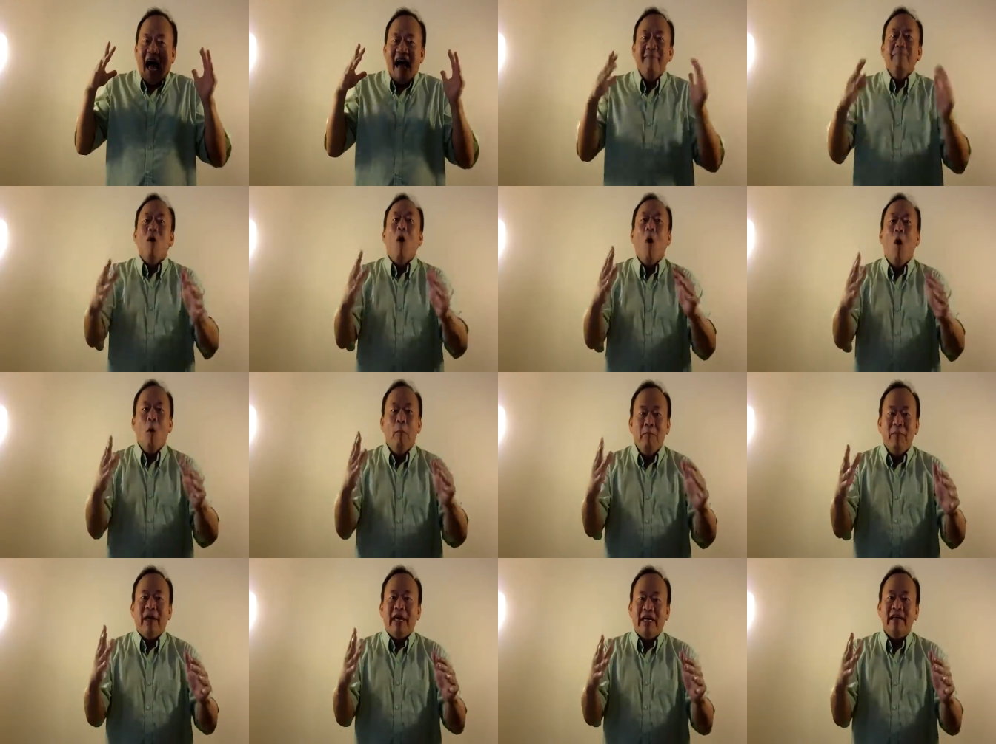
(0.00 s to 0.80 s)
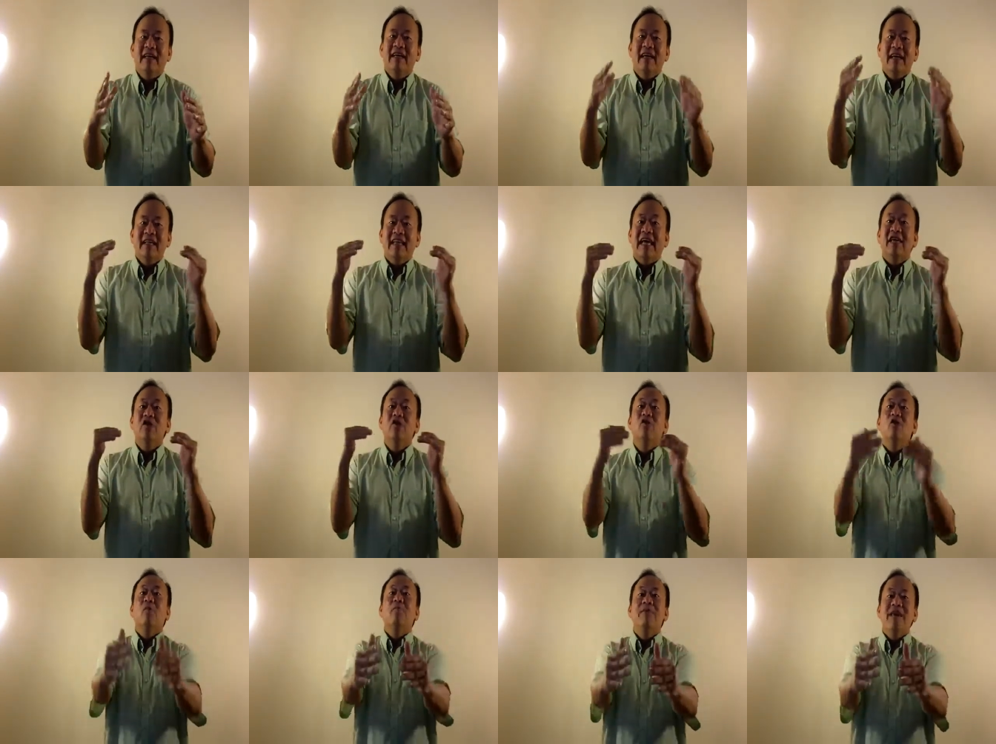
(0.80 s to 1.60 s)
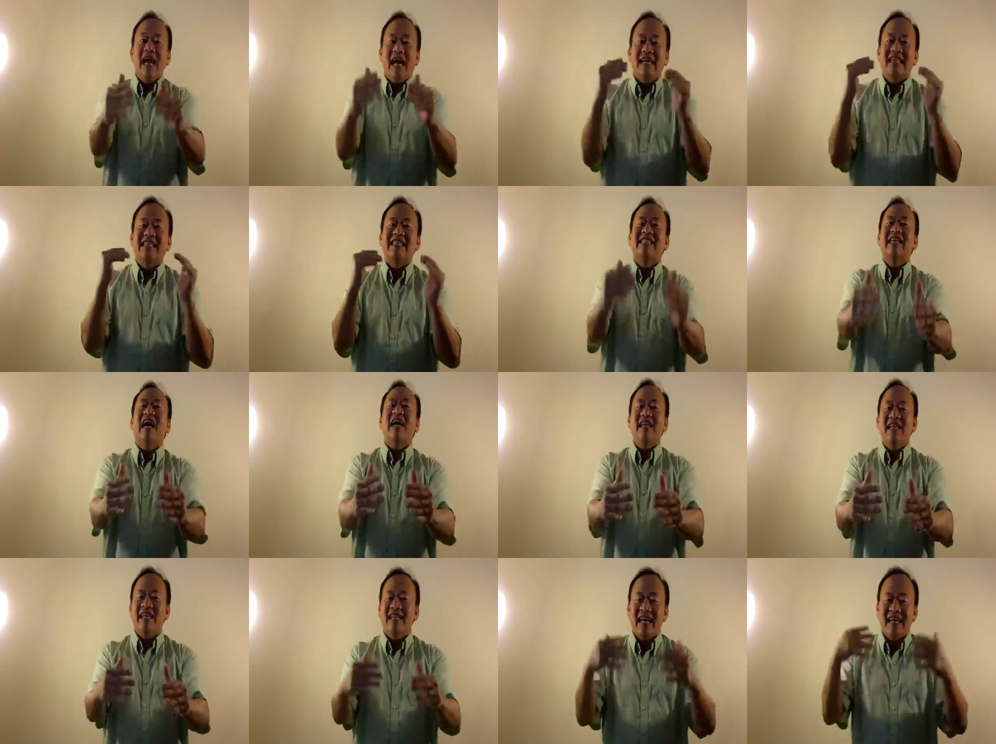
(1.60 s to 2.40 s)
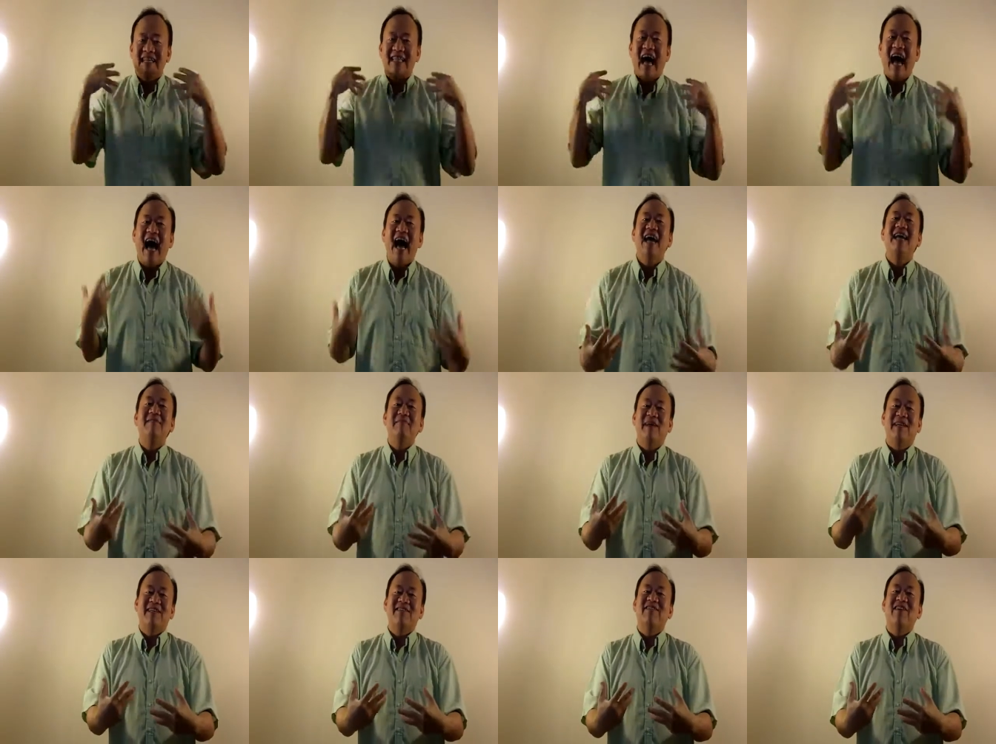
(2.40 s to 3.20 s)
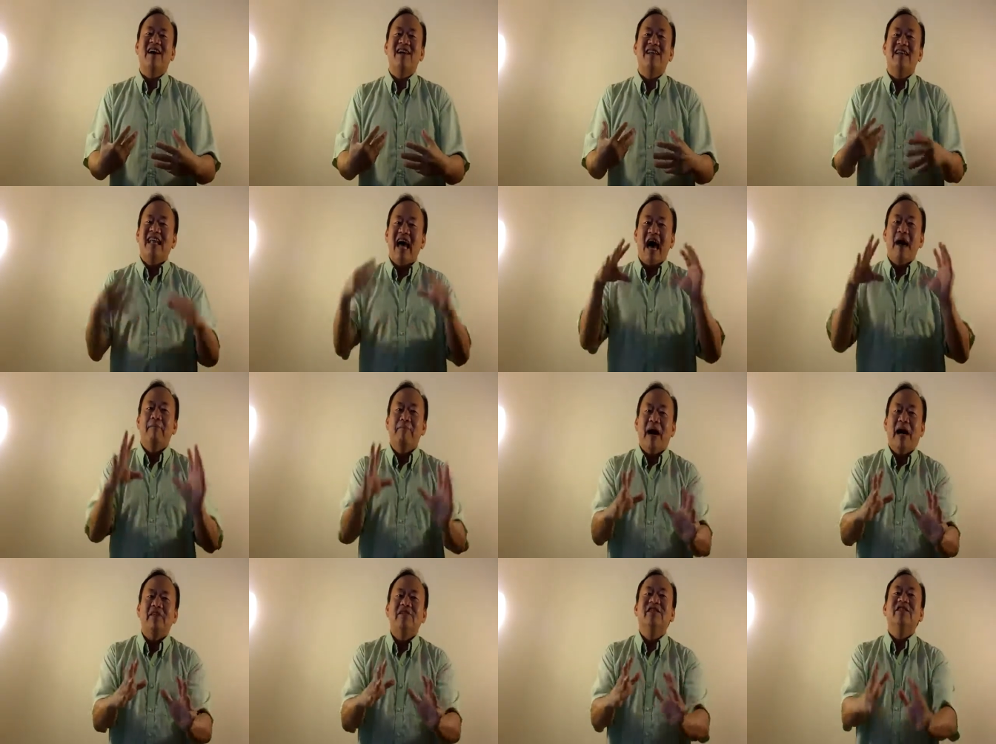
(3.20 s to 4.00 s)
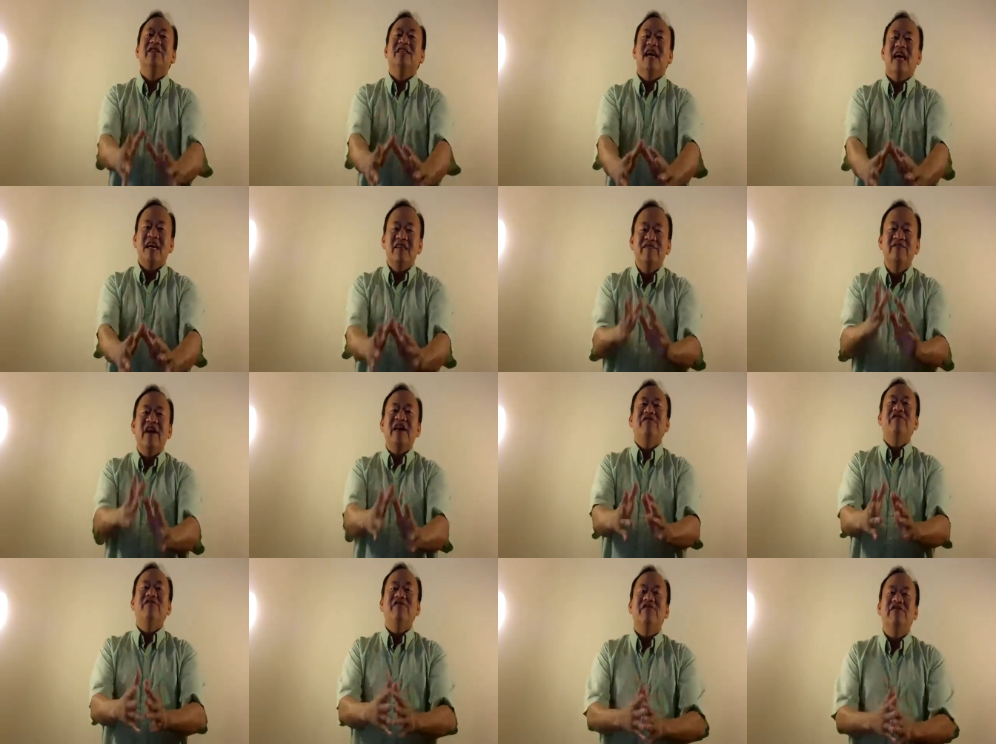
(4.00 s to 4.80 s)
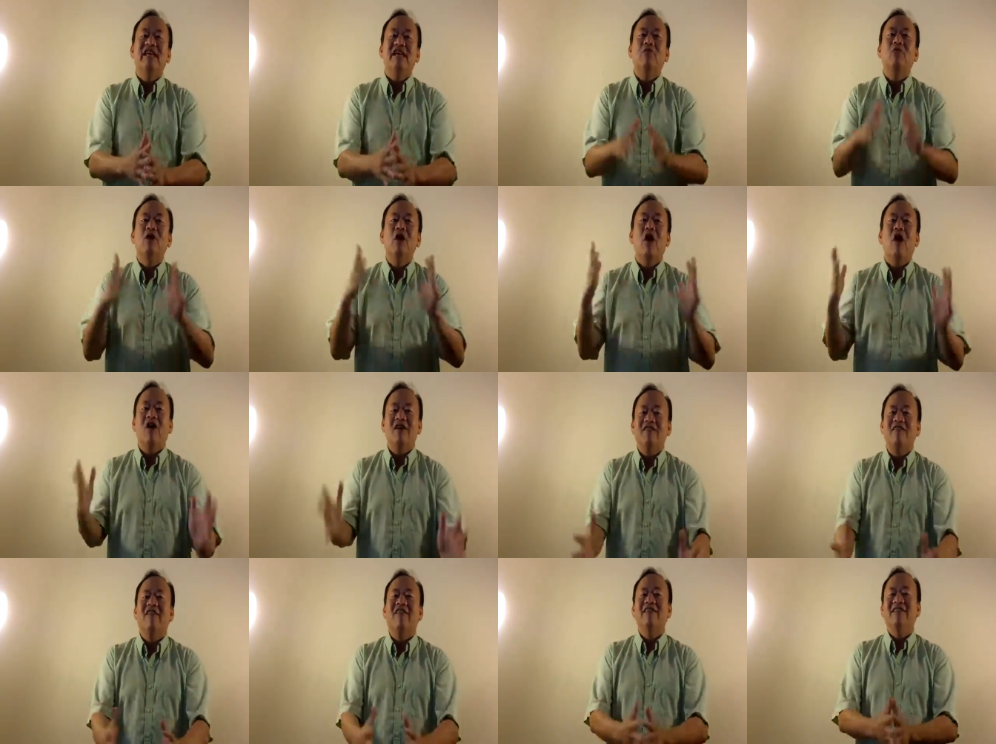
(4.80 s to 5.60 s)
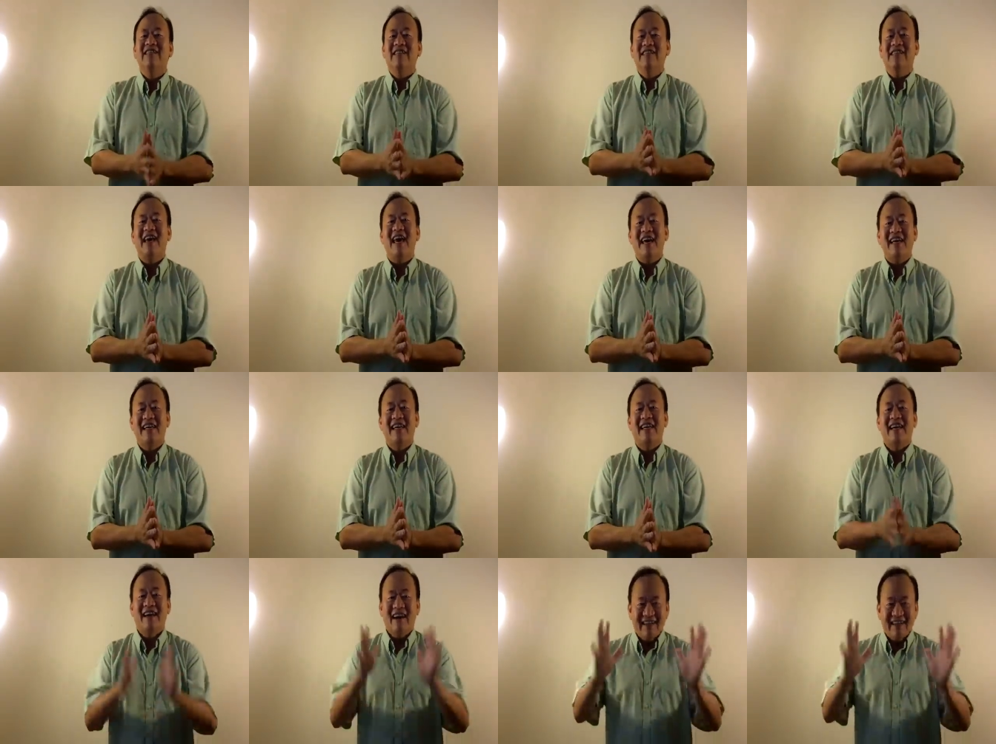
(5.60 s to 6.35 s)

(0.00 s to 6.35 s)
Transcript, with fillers: I'm hoping that you'll be excited as I am excited about this adventure that we're all going to take.